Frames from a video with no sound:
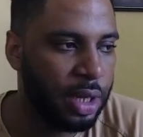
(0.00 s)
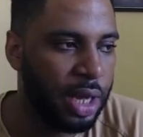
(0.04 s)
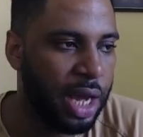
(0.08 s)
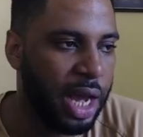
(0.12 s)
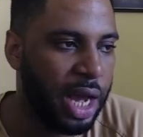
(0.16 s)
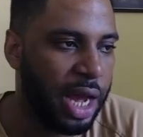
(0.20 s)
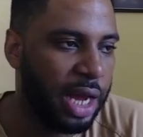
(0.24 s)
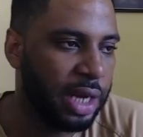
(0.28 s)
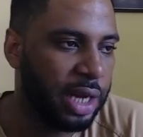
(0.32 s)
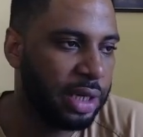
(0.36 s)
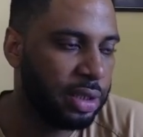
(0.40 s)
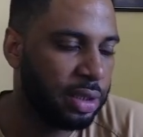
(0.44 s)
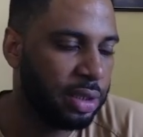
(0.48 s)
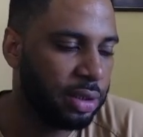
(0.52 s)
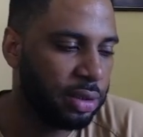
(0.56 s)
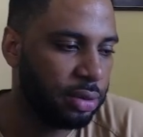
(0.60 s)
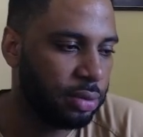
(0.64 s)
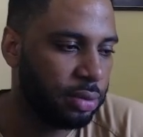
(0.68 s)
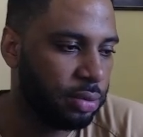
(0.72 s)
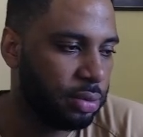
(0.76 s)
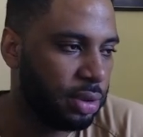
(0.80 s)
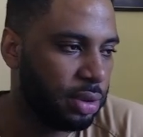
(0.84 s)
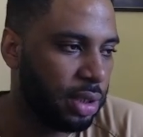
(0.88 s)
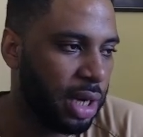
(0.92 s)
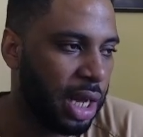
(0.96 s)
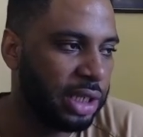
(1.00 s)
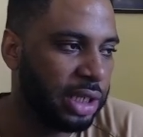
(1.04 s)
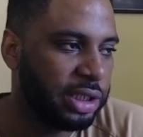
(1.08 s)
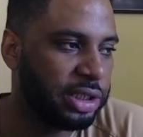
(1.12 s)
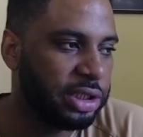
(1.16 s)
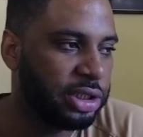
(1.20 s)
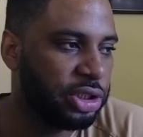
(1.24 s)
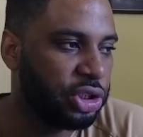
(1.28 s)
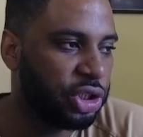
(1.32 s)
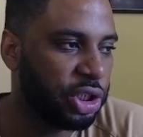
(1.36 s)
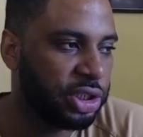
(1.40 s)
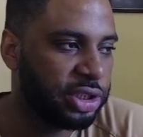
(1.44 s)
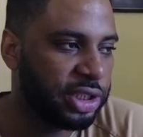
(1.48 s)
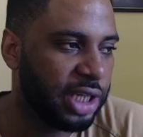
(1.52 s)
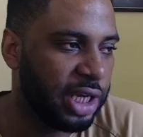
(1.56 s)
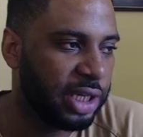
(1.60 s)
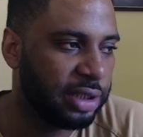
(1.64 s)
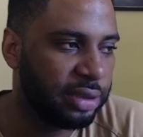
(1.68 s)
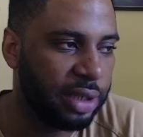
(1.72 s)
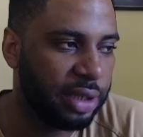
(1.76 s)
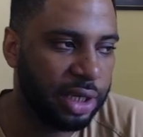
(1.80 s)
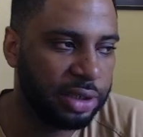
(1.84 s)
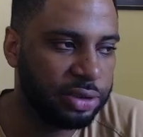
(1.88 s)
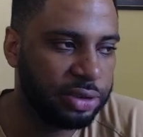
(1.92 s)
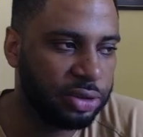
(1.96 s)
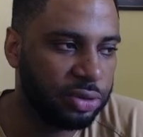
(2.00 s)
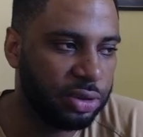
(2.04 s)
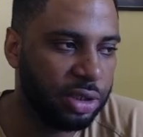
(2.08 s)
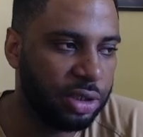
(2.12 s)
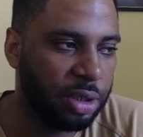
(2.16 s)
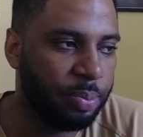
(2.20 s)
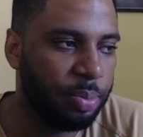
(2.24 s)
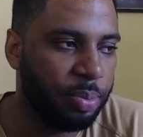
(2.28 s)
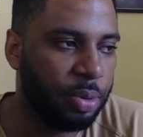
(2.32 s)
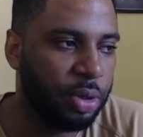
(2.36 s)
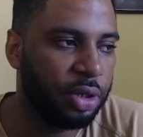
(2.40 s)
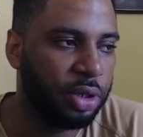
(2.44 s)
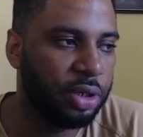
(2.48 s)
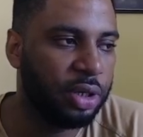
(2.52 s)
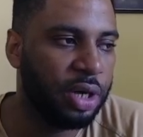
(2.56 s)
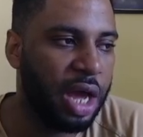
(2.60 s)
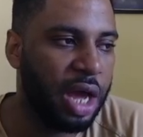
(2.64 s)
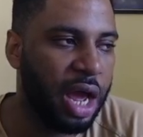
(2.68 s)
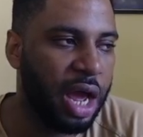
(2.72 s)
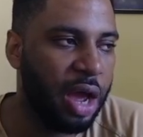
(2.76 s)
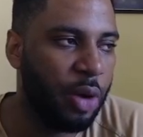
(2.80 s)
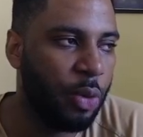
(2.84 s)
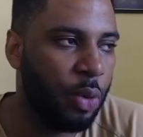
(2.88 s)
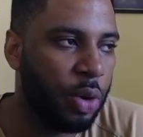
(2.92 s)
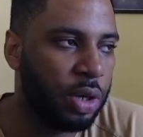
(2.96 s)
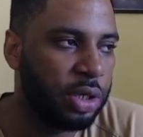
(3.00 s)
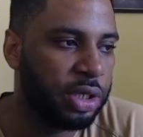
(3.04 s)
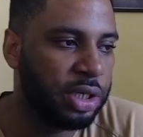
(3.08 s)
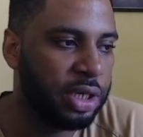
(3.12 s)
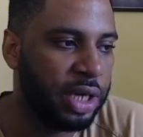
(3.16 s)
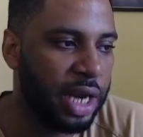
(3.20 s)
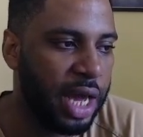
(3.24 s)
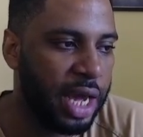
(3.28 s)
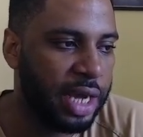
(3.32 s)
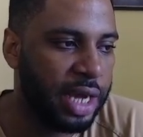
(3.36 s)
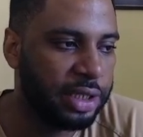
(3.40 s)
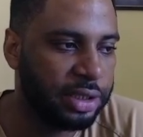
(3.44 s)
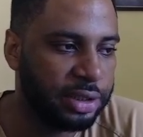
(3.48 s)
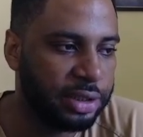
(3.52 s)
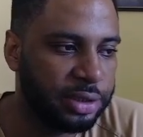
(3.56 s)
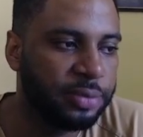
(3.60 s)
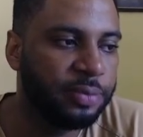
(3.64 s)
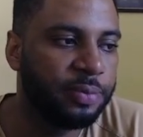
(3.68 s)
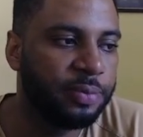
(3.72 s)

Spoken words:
And I did just that. I took the pawn. I won the knight.